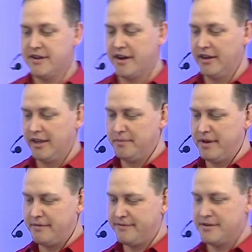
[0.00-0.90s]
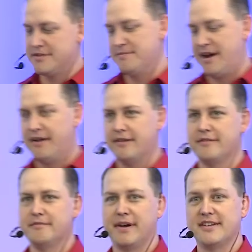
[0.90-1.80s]
talking a little bit first about
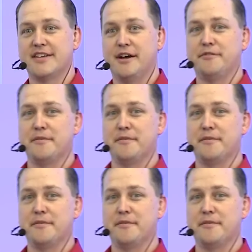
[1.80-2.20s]
myself